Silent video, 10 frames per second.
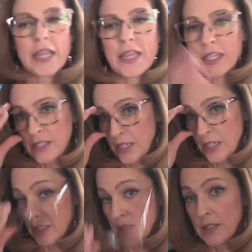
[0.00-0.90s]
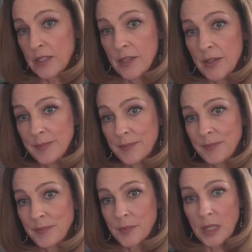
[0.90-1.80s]
This is,
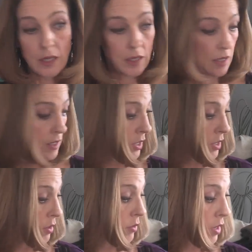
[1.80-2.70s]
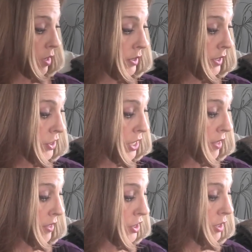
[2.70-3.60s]
a really
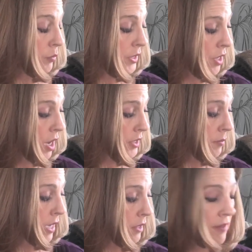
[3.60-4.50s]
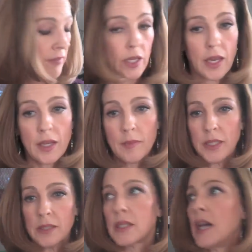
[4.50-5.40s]
challenging, and we talked about loving
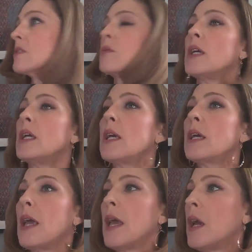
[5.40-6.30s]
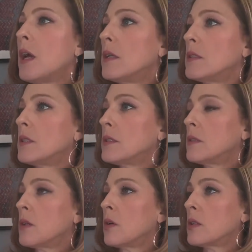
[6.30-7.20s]
enemies last week and
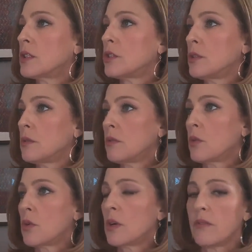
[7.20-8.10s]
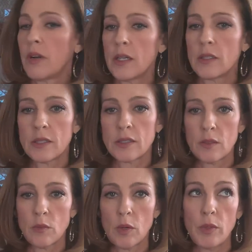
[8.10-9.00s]
the whole issue of war and violence
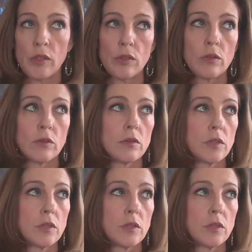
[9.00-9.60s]
and what we do,